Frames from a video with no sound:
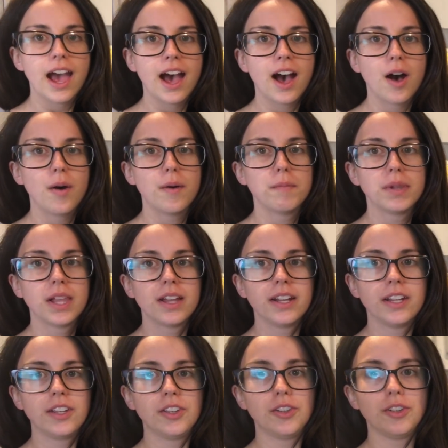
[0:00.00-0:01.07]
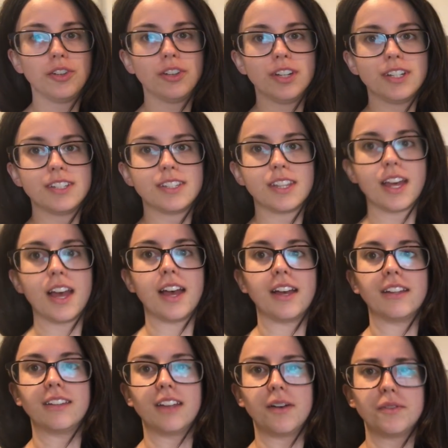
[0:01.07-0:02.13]
how bloody cute is that?
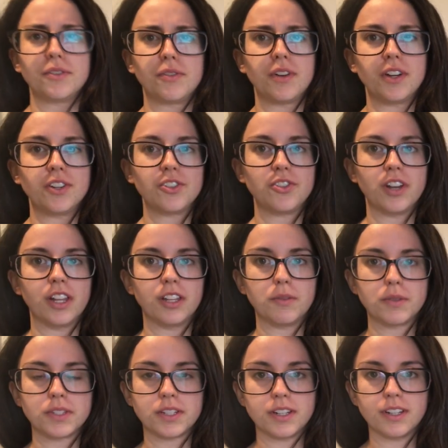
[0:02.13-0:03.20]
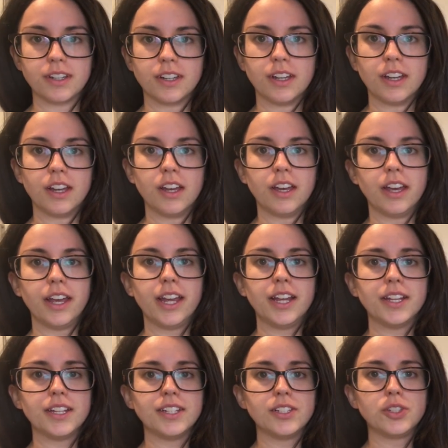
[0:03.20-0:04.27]
That was very Australian, wasn't it?
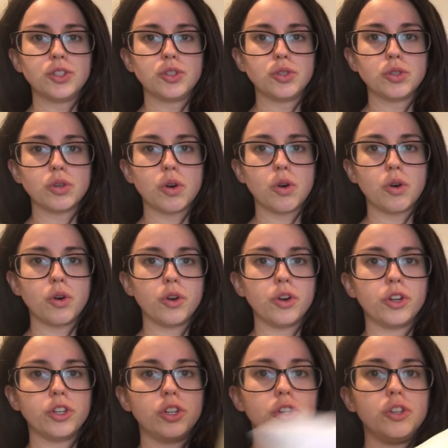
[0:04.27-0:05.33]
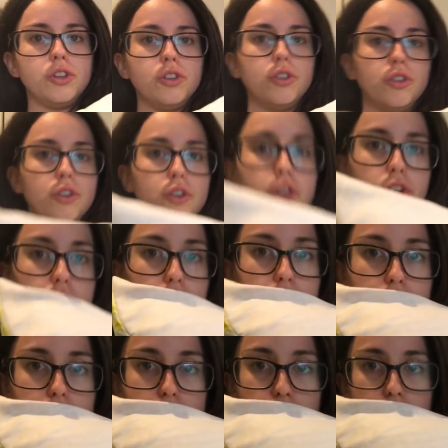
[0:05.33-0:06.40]
It is so cute.
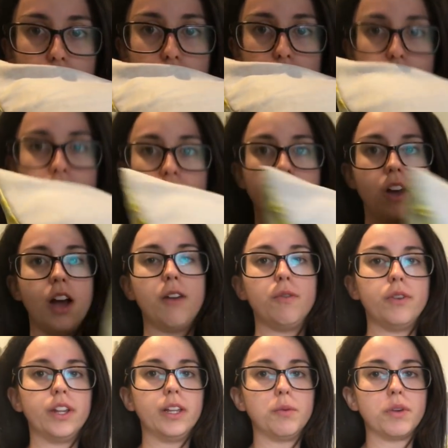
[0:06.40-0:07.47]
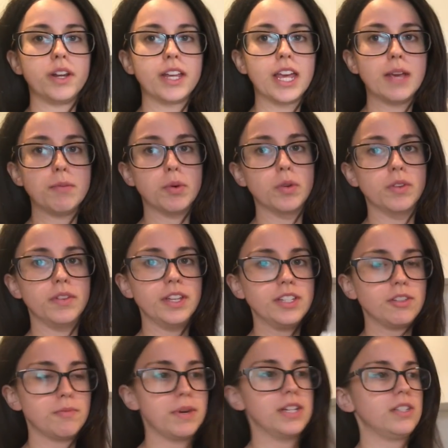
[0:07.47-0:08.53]
I really want to keep all of
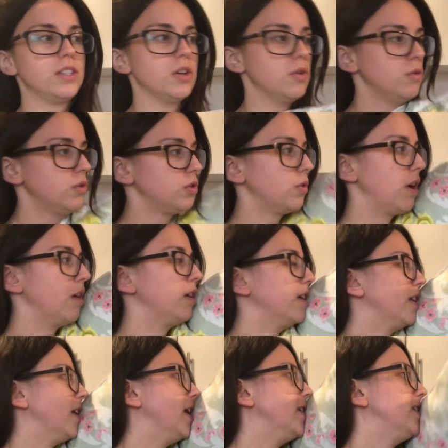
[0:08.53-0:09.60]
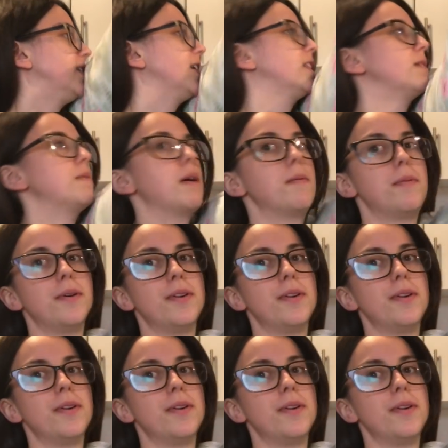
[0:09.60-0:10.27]
these for myself, so I need to get them up